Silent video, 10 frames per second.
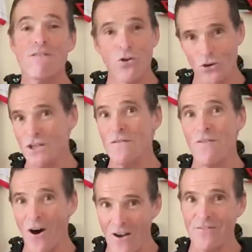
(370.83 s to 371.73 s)

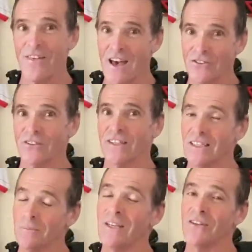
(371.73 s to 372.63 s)
45,000
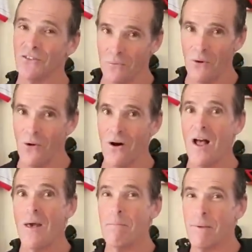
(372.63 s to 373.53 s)
kilometers or more
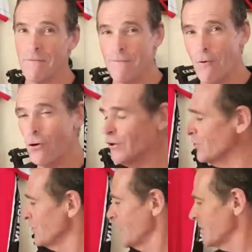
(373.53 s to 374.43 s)
before
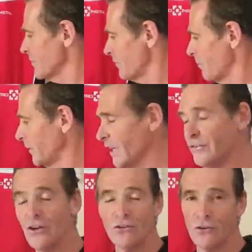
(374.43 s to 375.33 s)
you need to
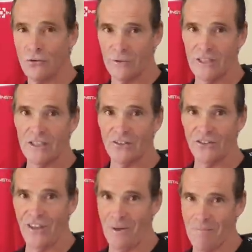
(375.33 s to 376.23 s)
replace your rear
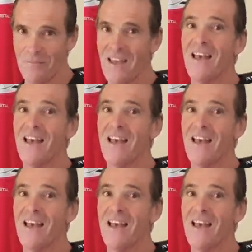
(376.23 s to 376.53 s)
cassette.